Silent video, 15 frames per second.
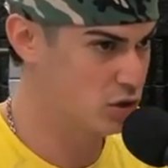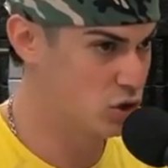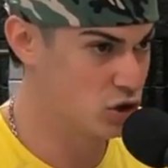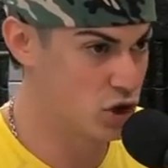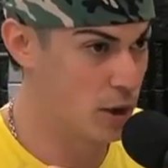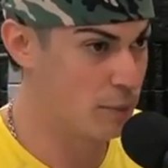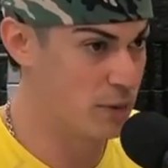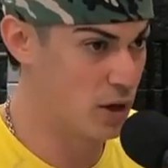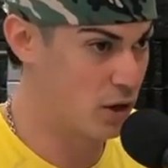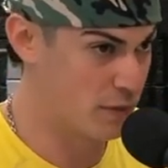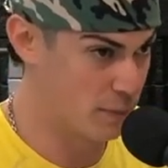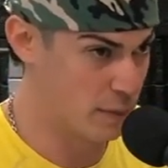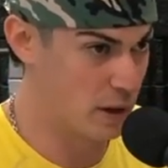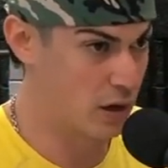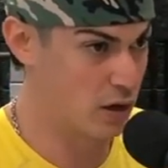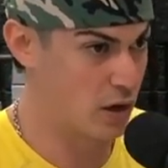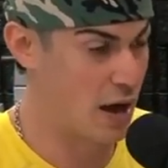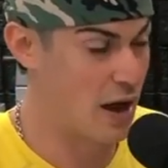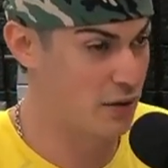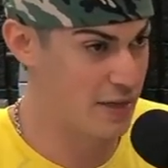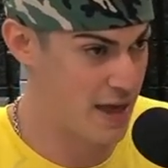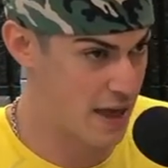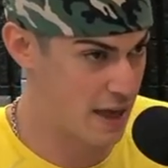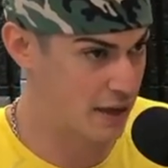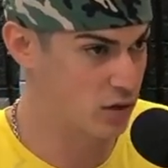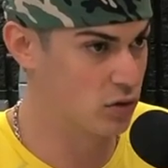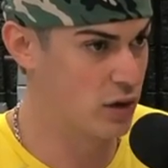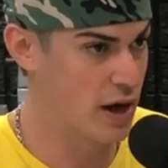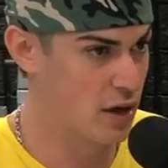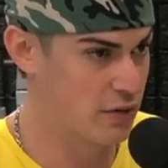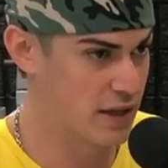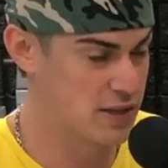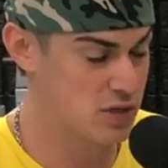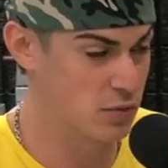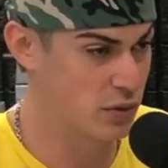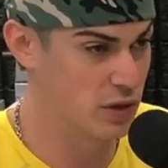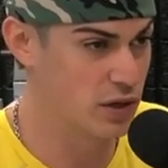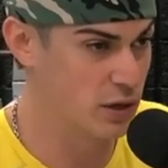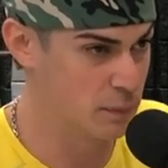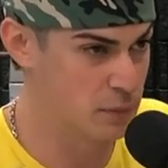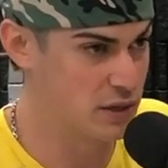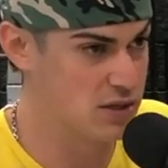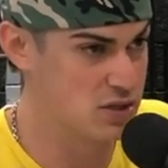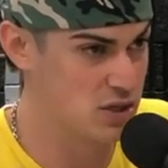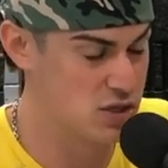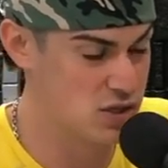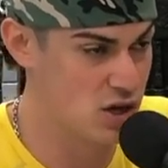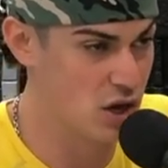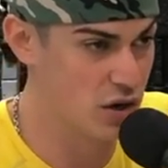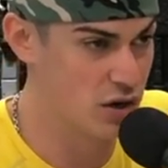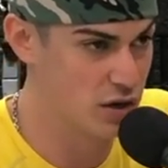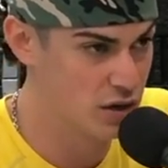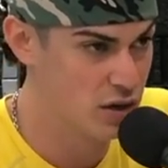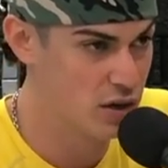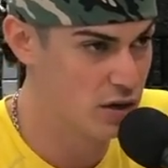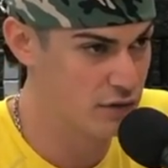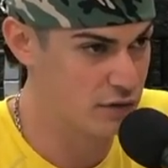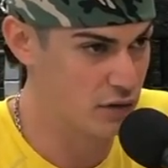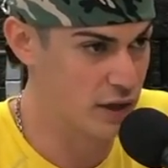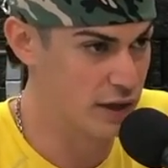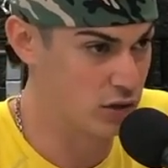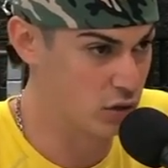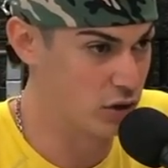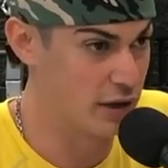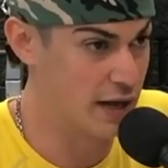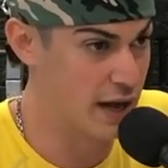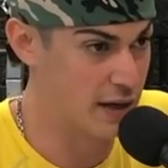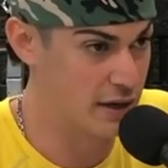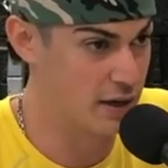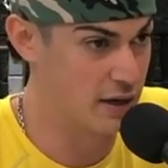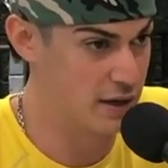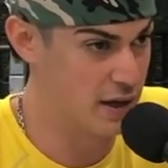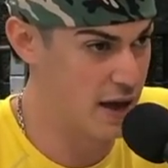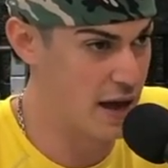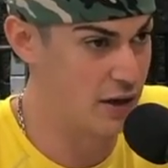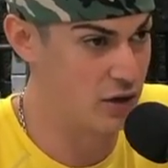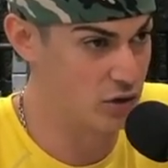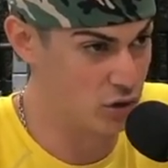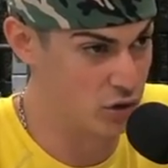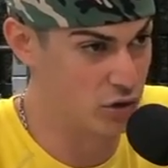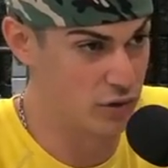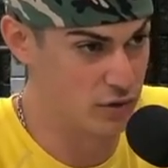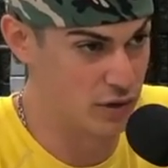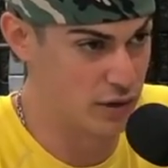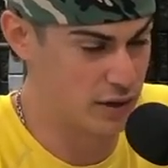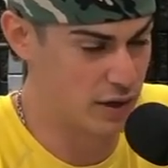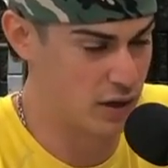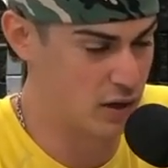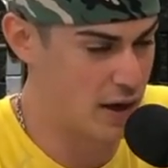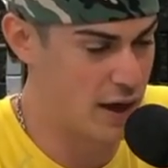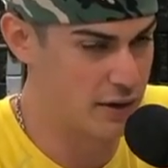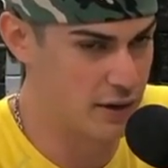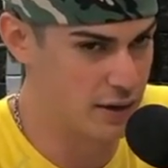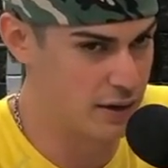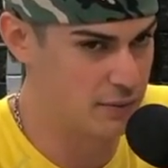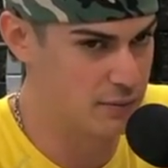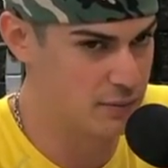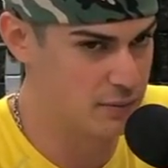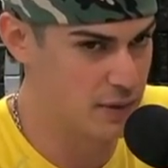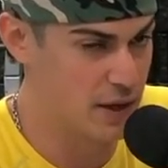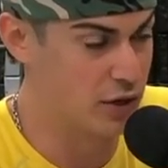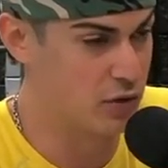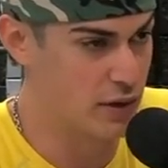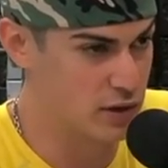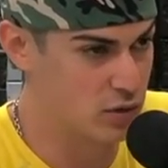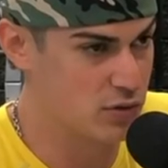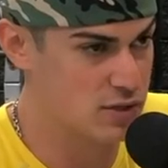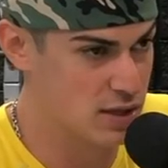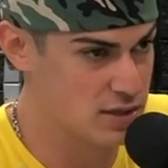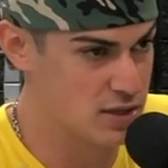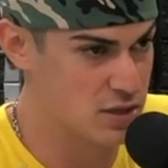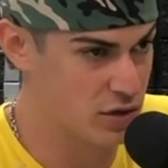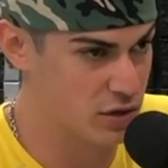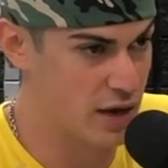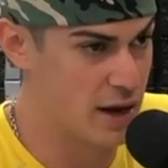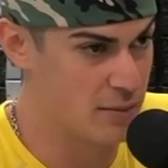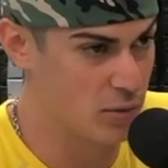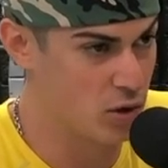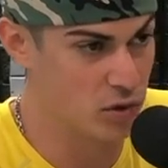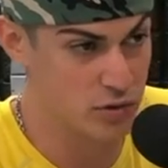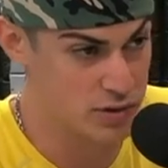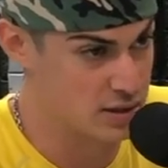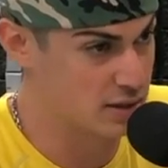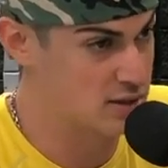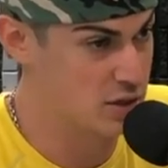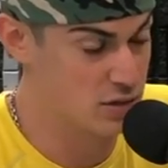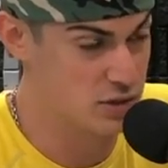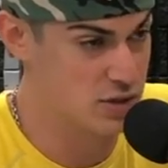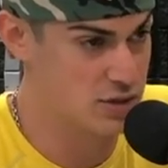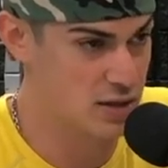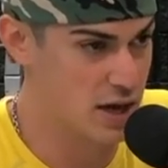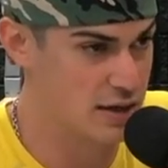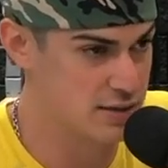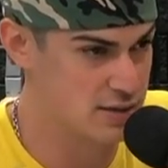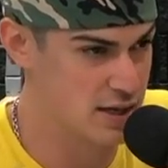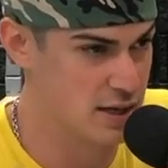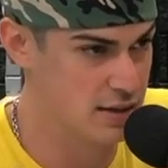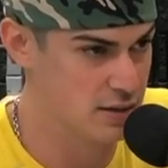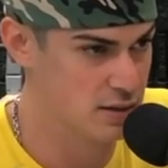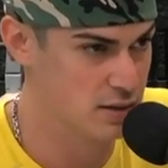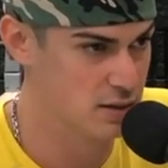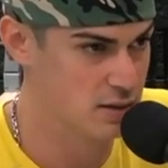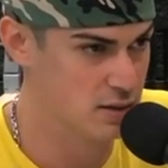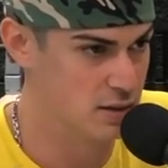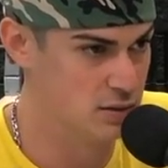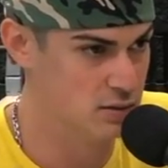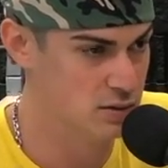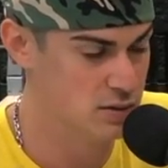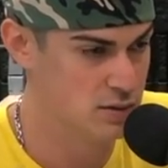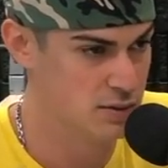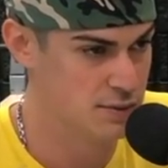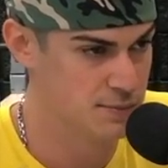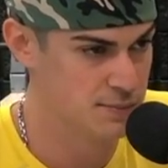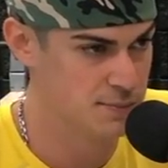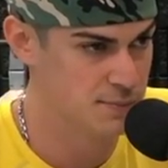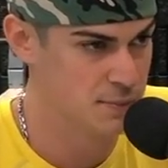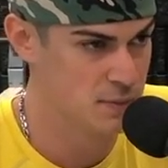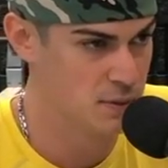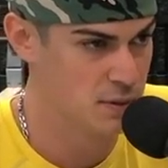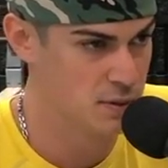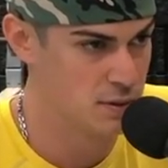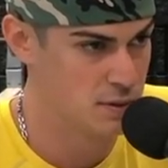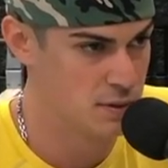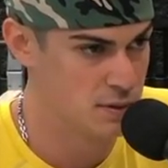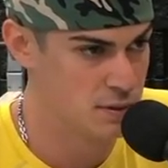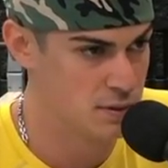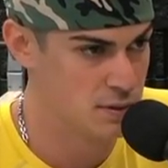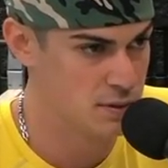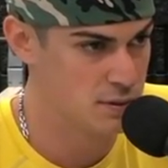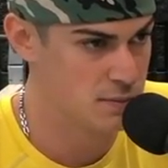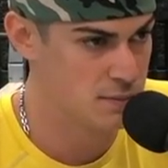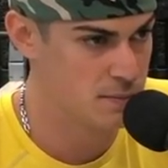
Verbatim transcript: jumping on the puck or how they angle or how that's a really good place to start for like learning how to how to learn like or how to integrate those things into your game all those things that you just kind of said yeah you know yeah would uh, did you